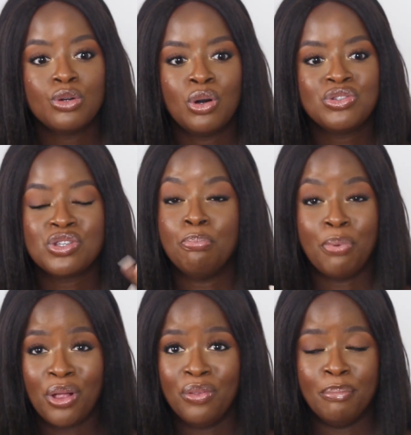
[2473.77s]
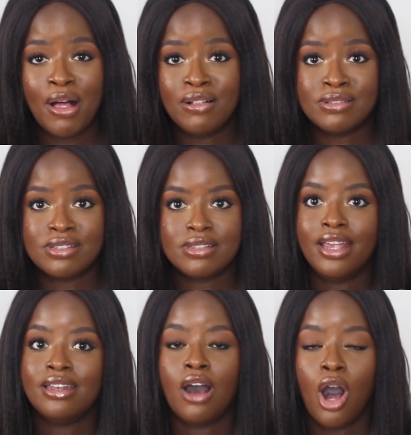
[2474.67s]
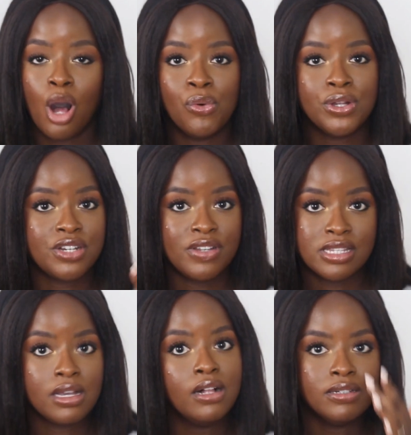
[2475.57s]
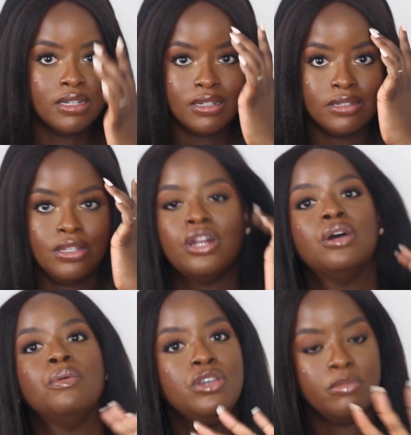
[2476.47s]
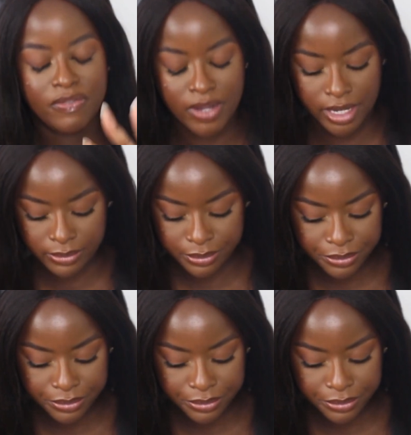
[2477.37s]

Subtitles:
or just boil the bottles in hot water and salt, and you'll be fine.